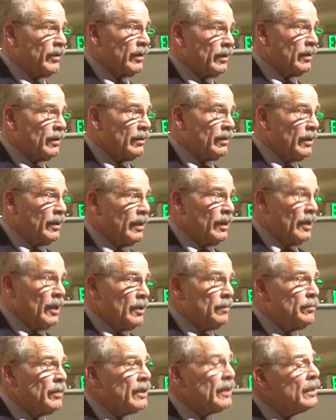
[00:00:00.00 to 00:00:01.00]
Uh,
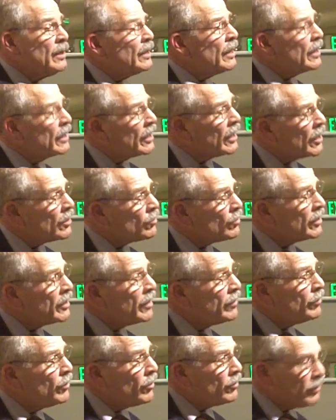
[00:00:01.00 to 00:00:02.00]
but in any case,
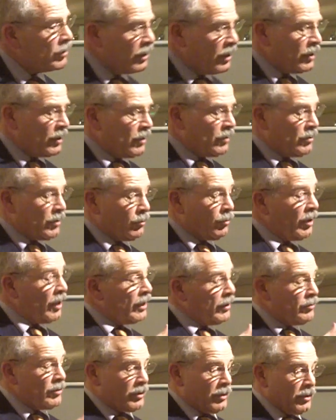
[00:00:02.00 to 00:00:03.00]
what they've both done is,
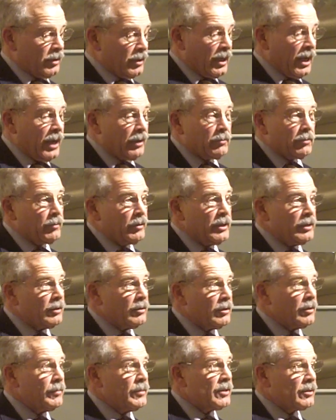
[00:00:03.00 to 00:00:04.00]
well, he was a good guy when we
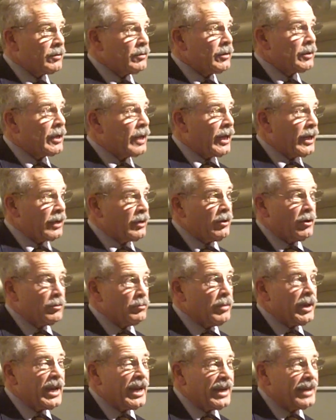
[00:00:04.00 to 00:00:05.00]
knew him. He's a good guy
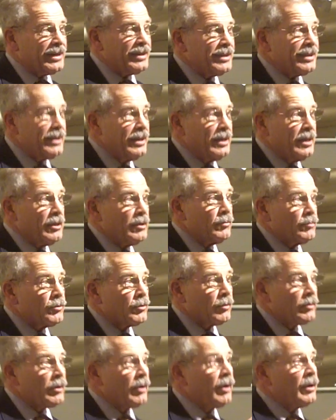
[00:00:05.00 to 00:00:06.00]
gone bad.
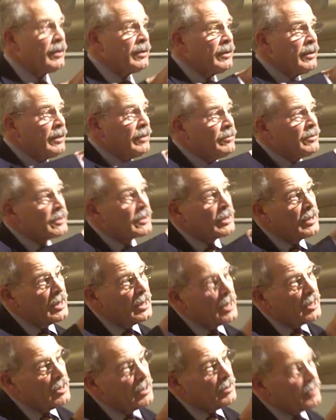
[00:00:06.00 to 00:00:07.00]
So Carter, it was
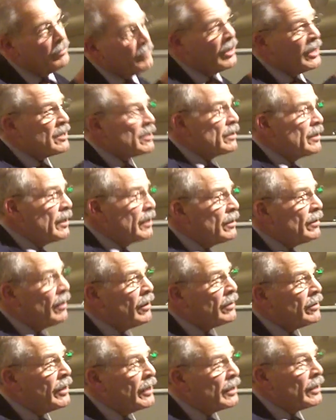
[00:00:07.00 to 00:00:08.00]
basically
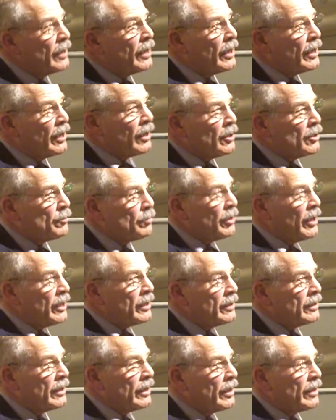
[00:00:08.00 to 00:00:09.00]
Carter had a lot on his
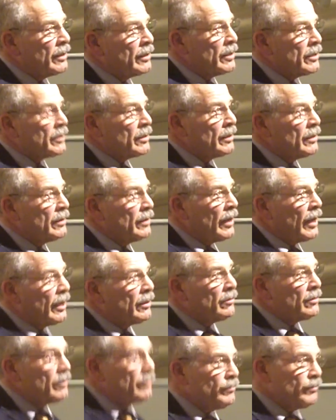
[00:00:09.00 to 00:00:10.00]
plate there, and he said,
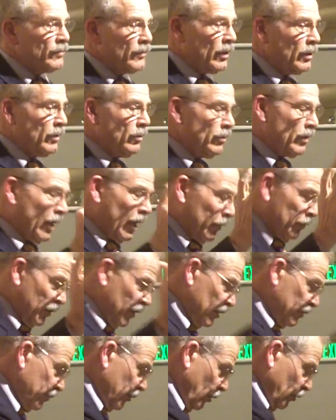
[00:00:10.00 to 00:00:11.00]
Andrew, you got
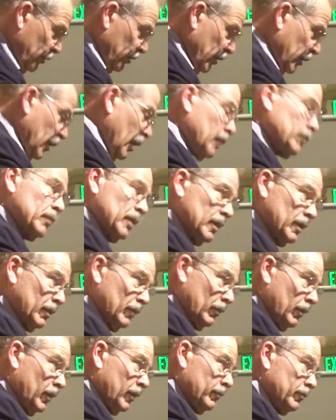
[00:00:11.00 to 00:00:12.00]
me the vote that got me
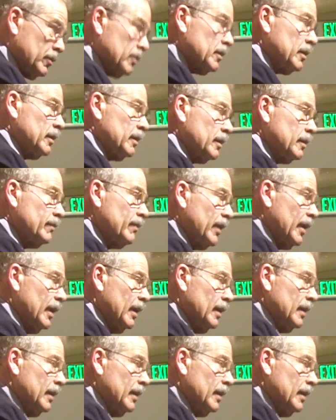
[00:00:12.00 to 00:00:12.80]
into office here.